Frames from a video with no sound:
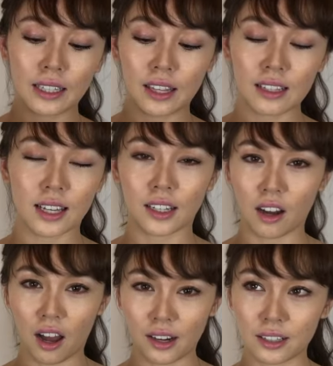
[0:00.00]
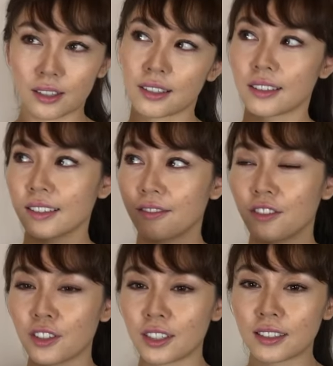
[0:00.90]
the things I got is
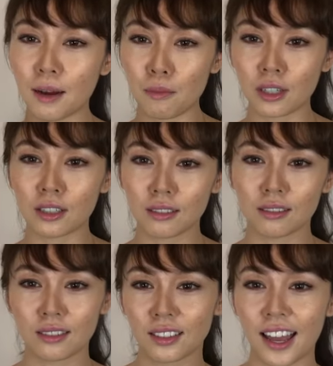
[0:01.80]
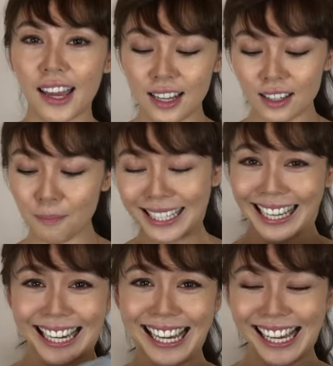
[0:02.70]
for summer and it's
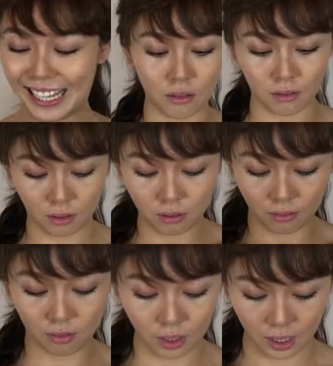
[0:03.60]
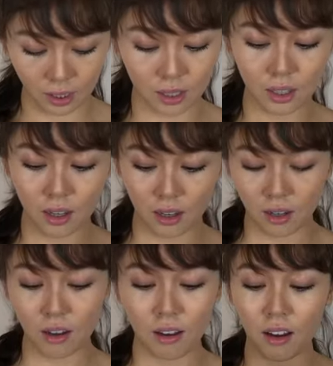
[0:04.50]
bikini. Ooh, what's this?
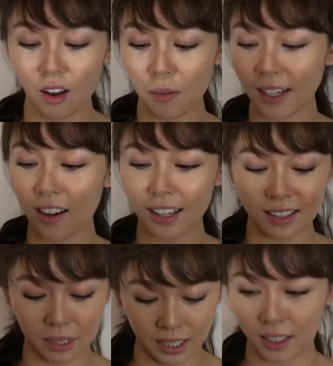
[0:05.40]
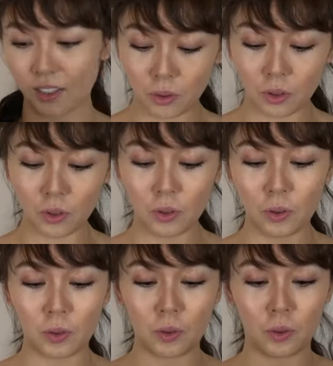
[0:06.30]
Oh my god, it's the bikini.
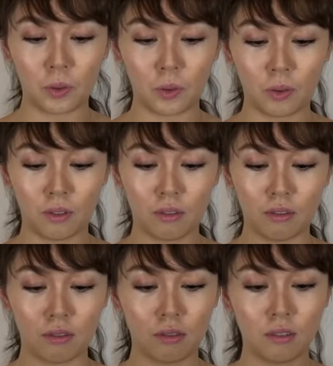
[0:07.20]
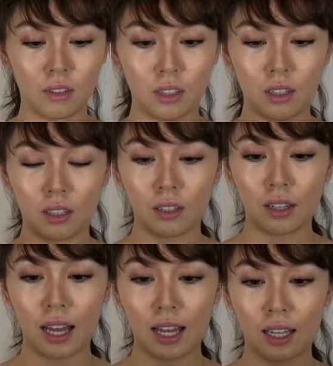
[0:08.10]
Ooh,
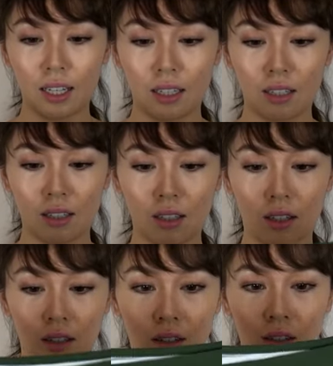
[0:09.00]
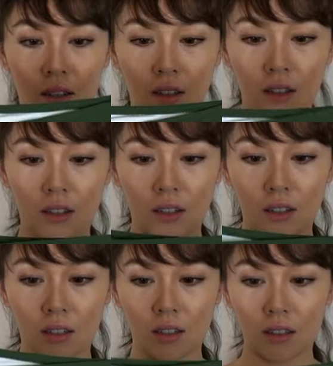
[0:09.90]
nice.
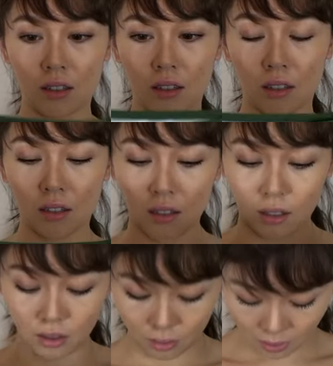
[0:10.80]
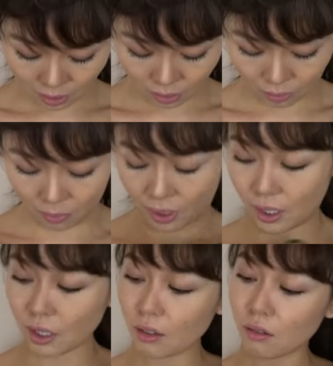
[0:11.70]
Is it a little bit too
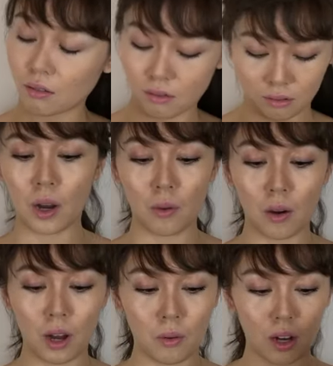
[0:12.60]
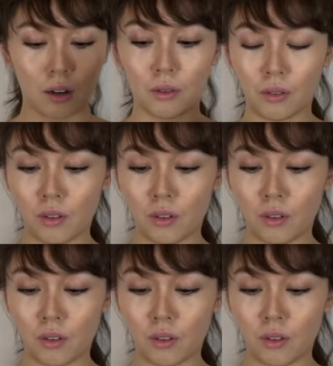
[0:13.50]
big? Wow.